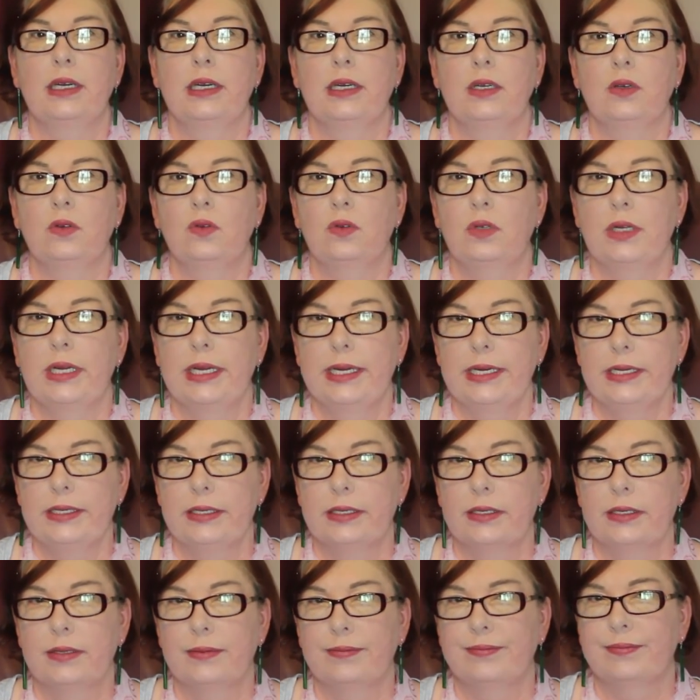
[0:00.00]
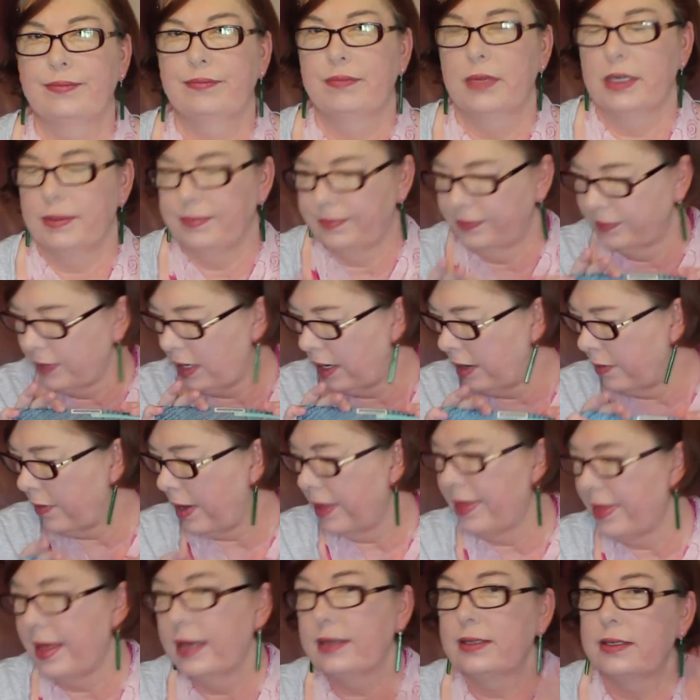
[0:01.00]
or niece. But anyway,
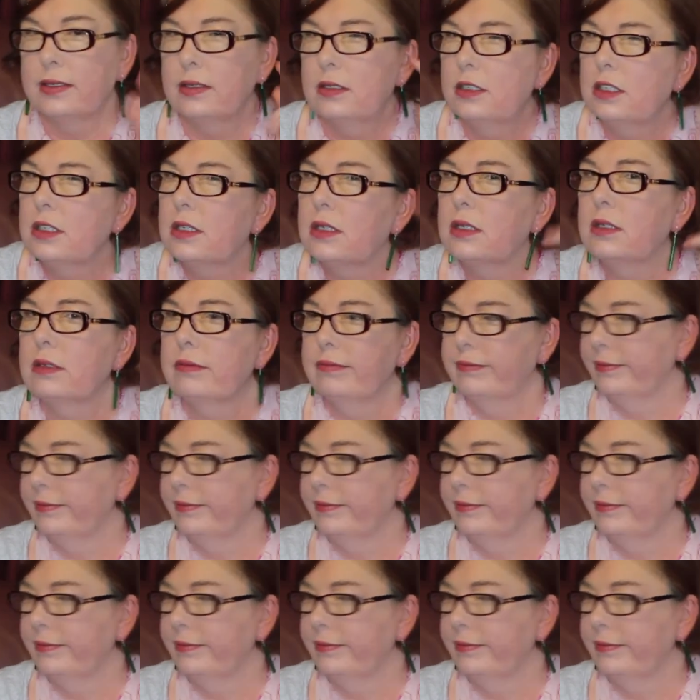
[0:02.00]
that's just